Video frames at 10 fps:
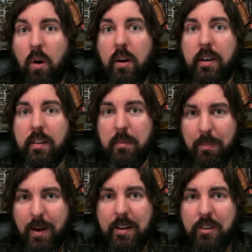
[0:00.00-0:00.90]
walk in the
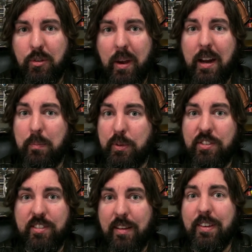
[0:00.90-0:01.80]
mud, so he had to put
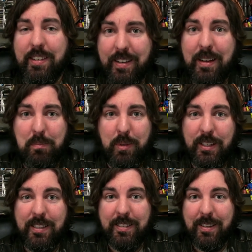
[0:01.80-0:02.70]
17
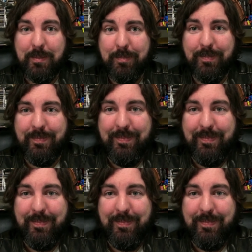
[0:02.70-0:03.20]
bullets in him.